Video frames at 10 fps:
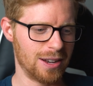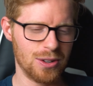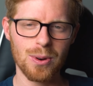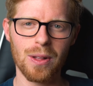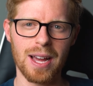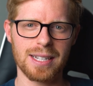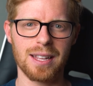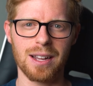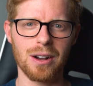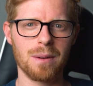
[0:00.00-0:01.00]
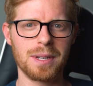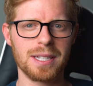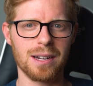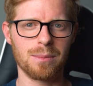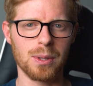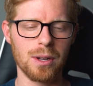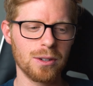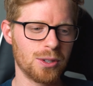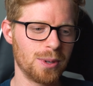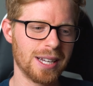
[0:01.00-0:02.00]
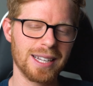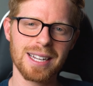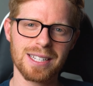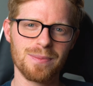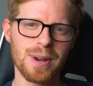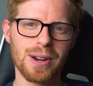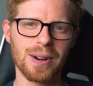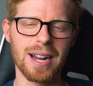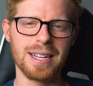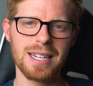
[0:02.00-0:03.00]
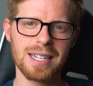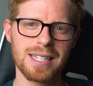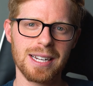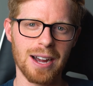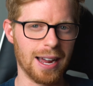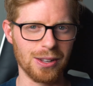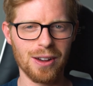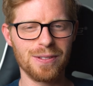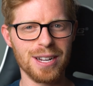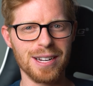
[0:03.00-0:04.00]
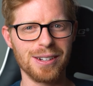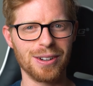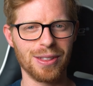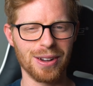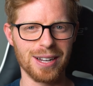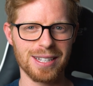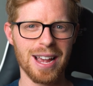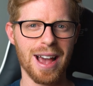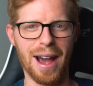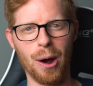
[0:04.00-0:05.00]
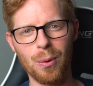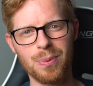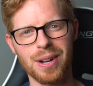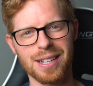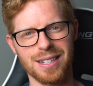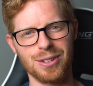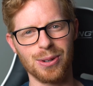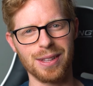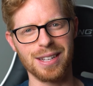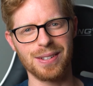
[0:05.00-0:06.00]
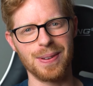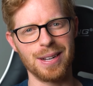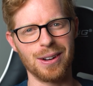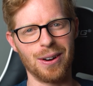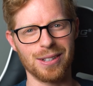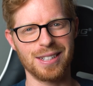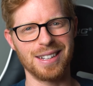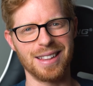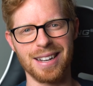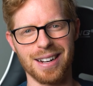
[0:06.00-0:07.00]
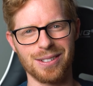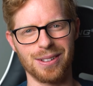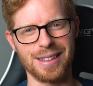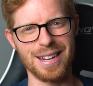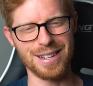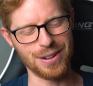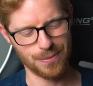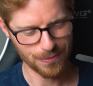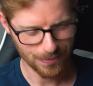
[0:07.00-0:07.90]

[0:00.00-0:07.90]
do all that to the comments down below so we can get some better ideas here. I'd love to hear your thoughts. I hope you guys enjoyed this video. I'll see you in the next one. Thank you.